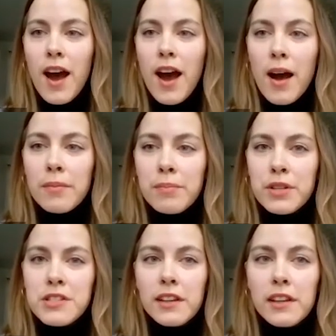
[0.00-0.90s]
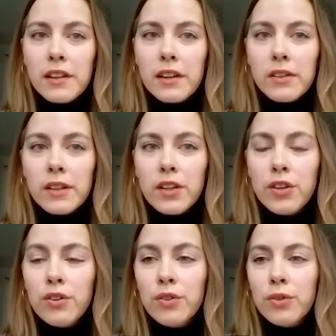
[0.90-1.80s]
particularly
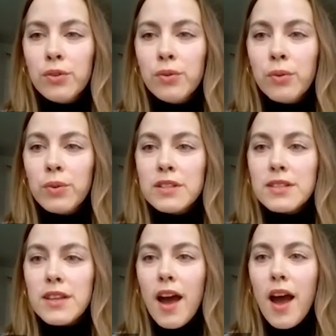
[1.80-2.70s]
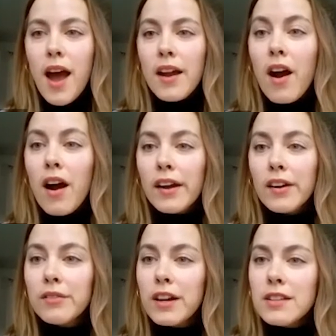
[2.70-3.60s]
who was at
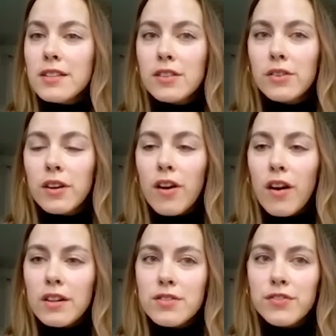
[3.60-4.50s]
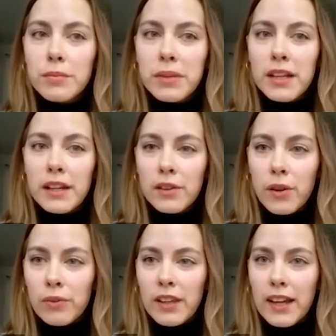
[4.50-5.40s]
higher risk or odds for being
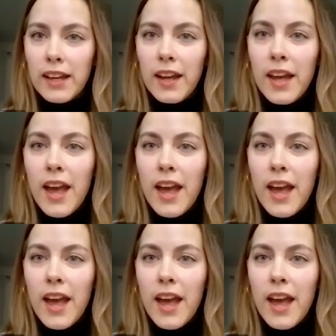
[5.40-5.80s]
lonely